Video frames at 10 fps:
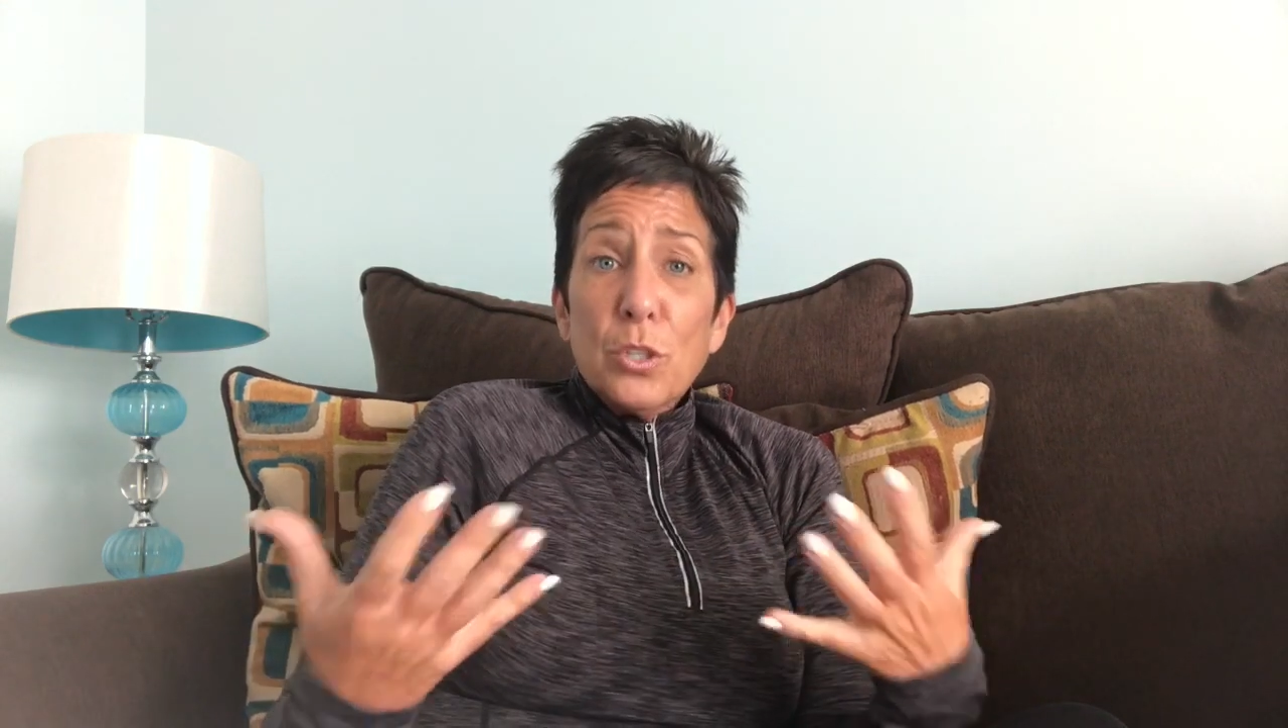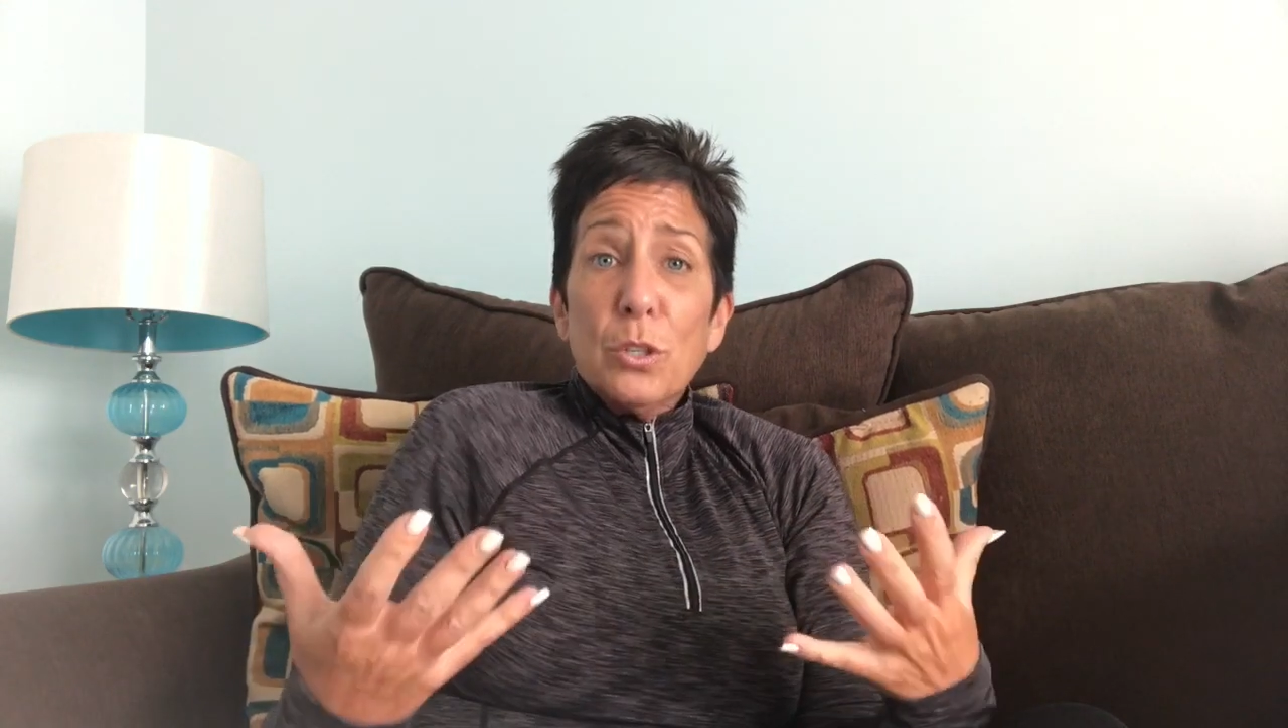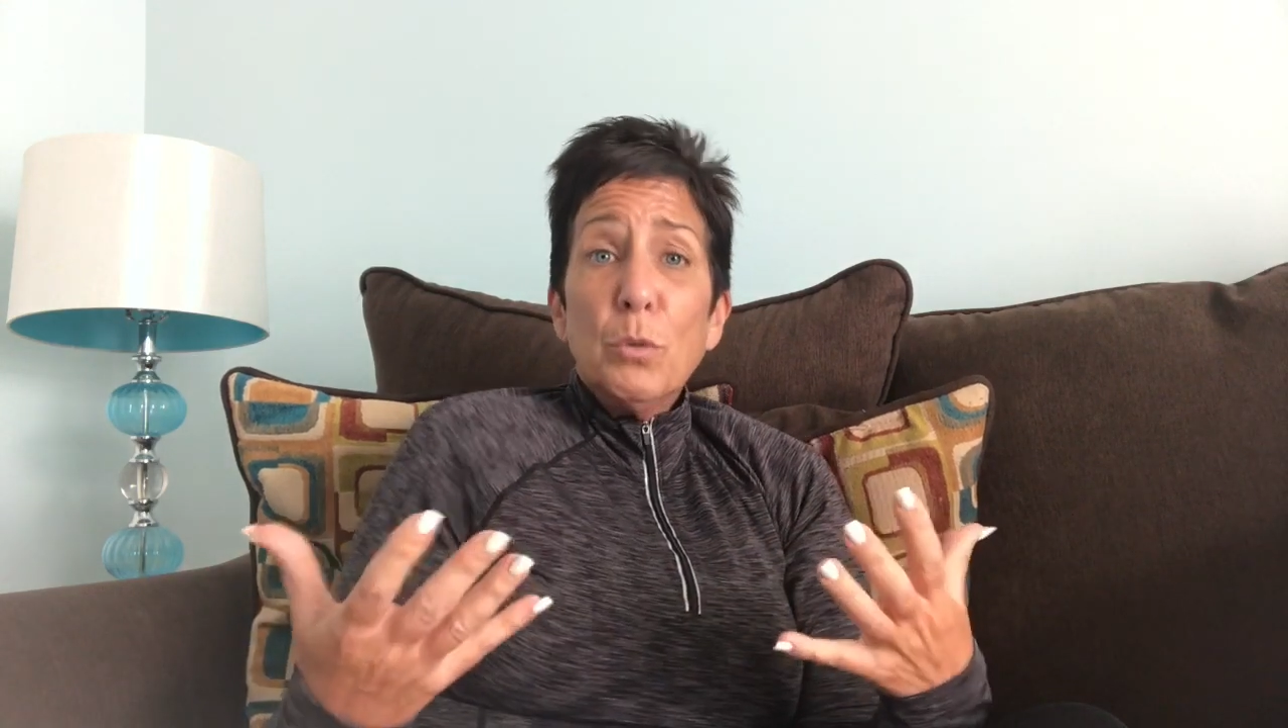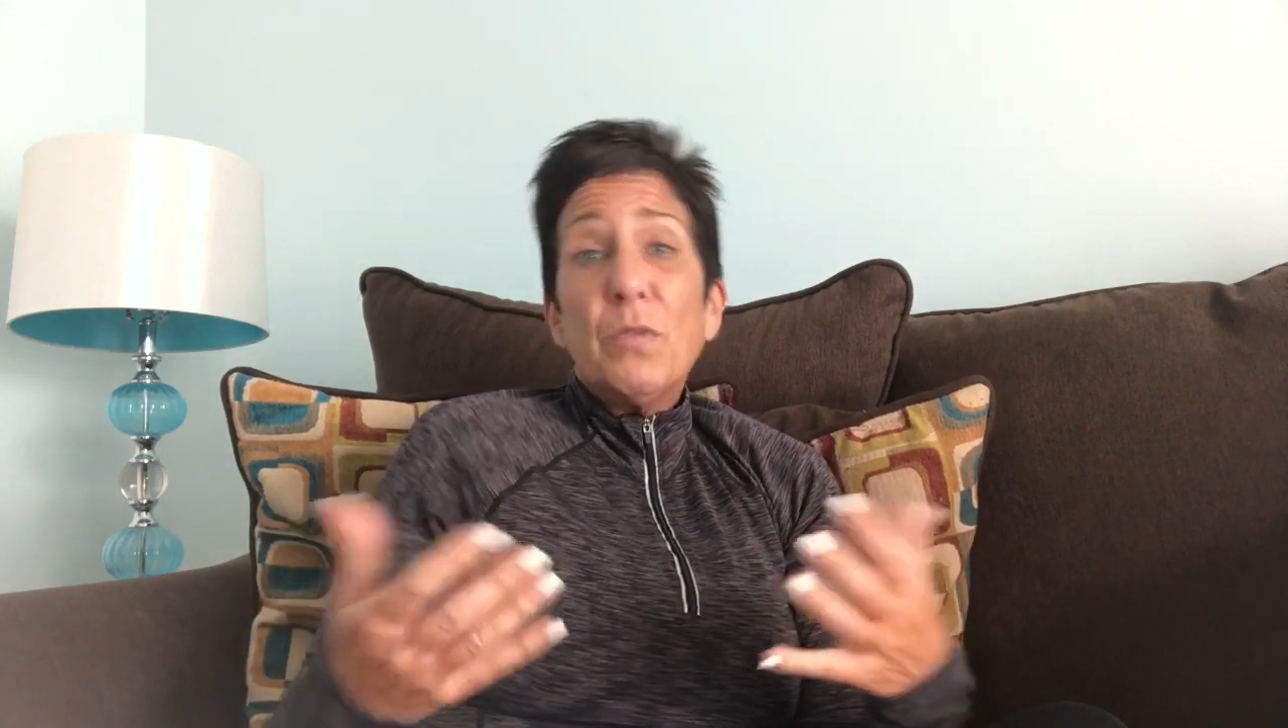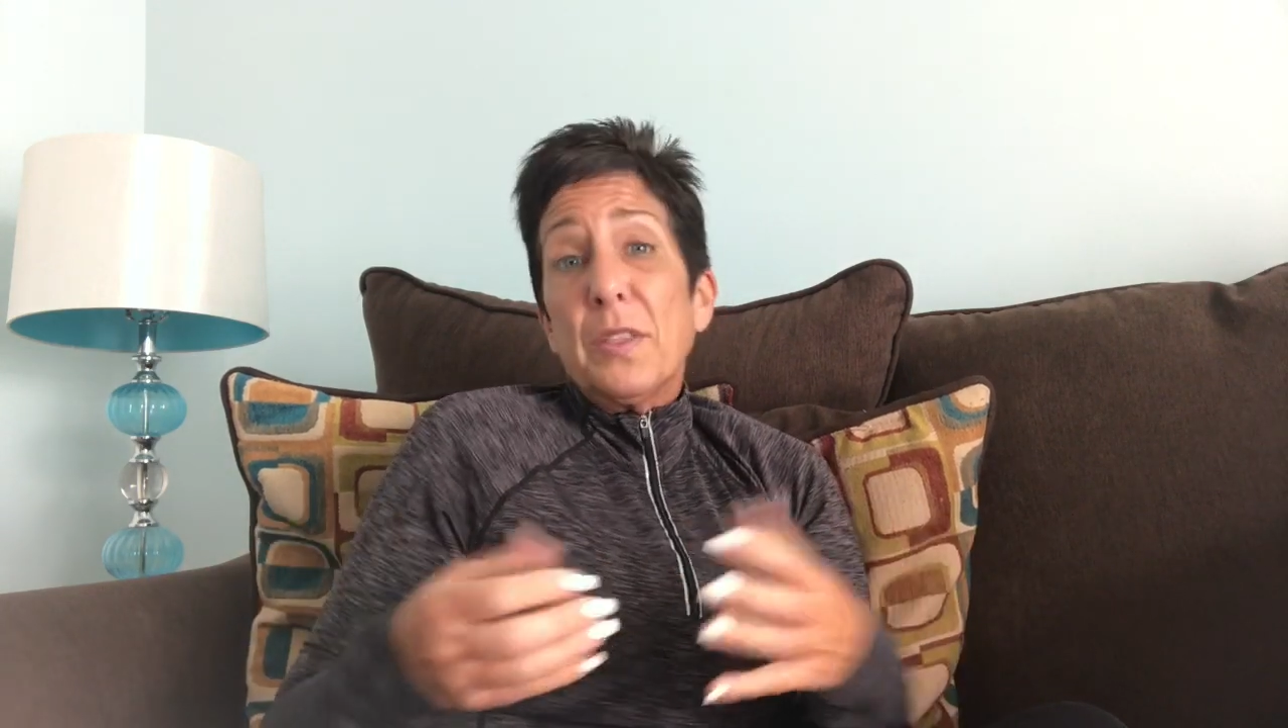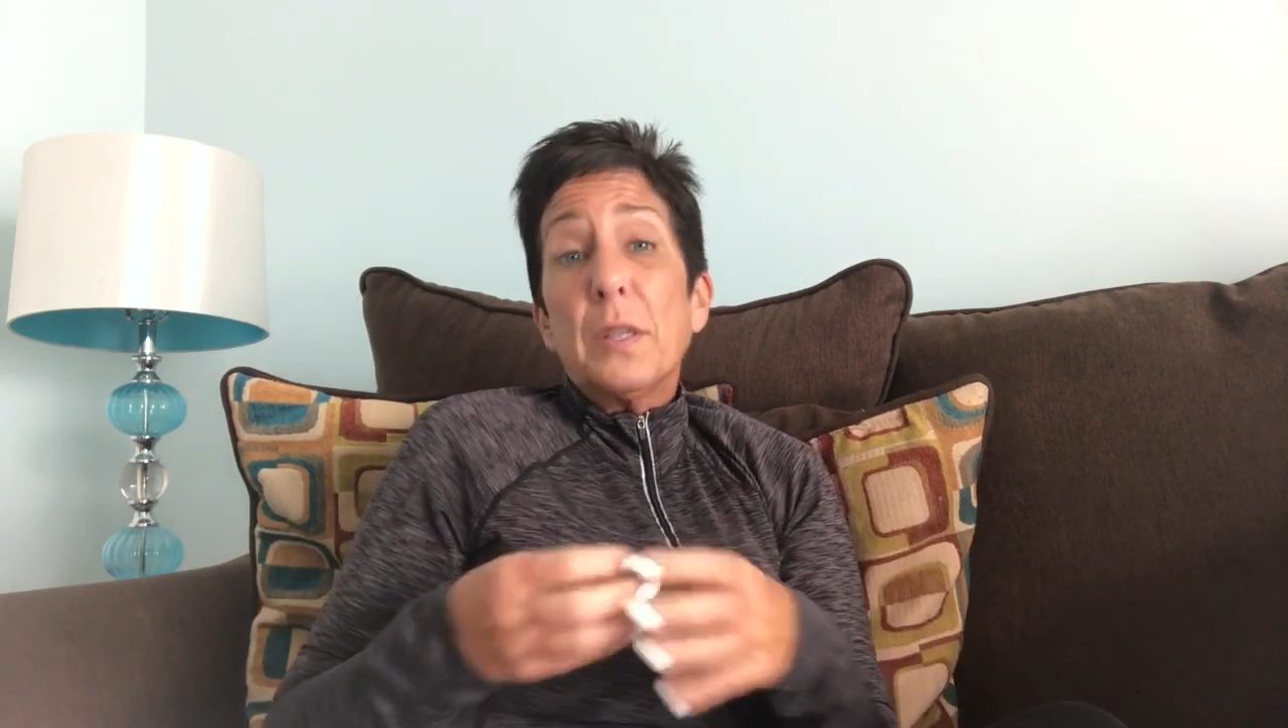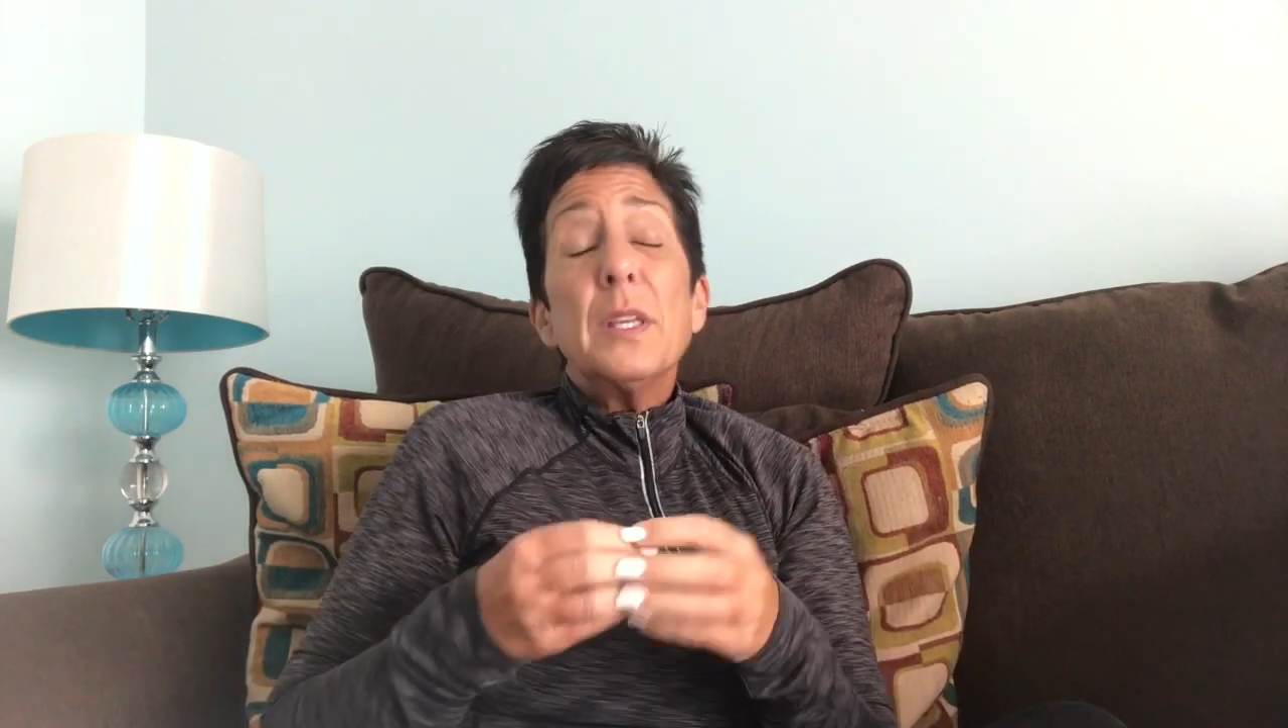good movie.